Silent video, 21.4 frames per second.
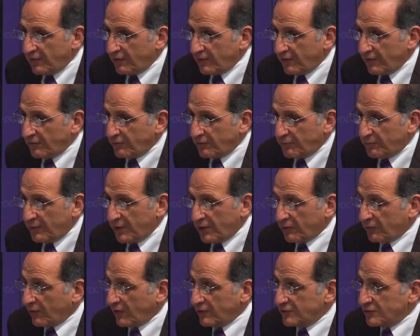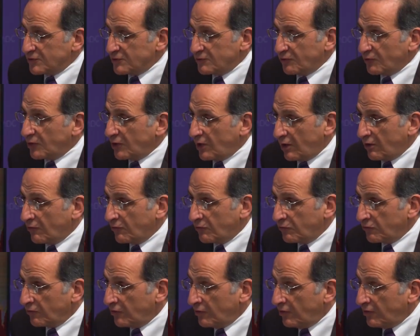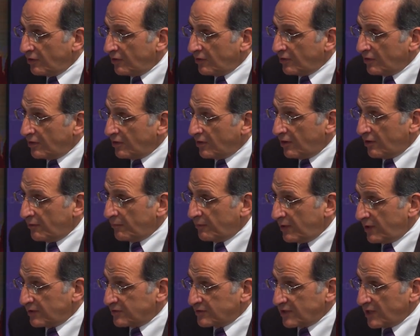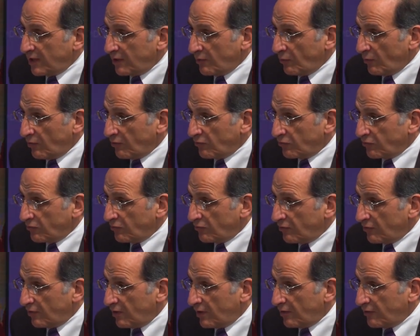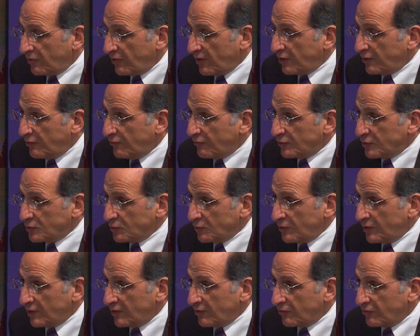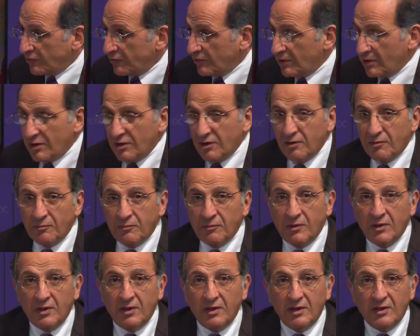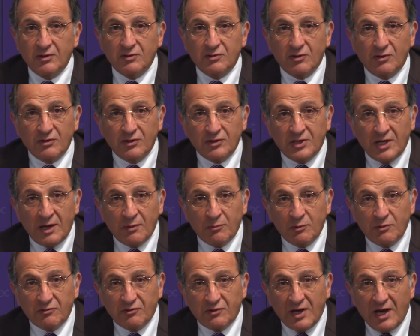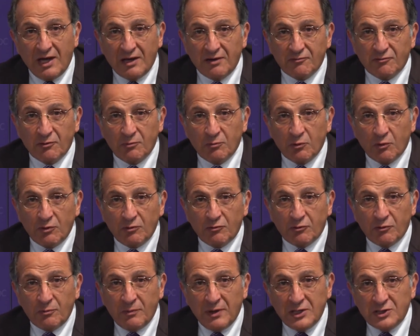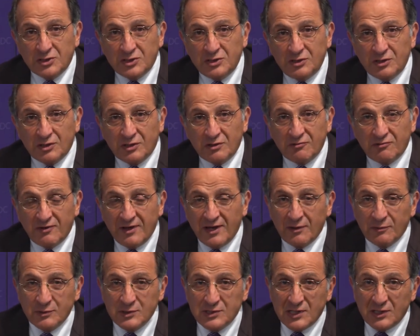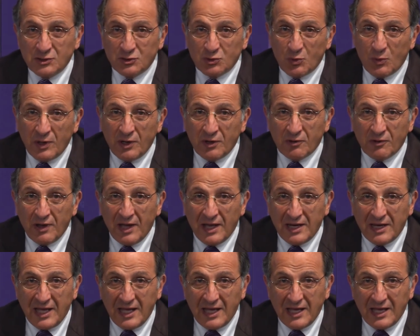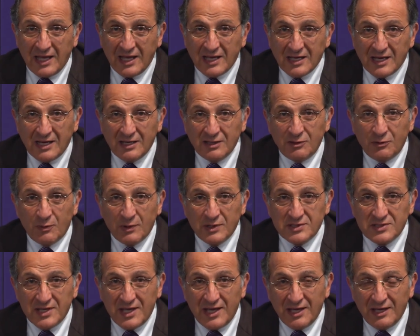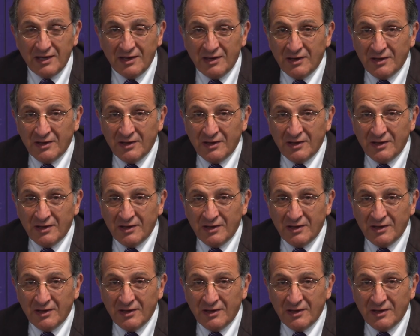it's been a crisis for years, um, and it's getting worse. It's and thank you for joining us. Um, that's all the time we've got. For more information, you can follow us on Twitter at AAIUSA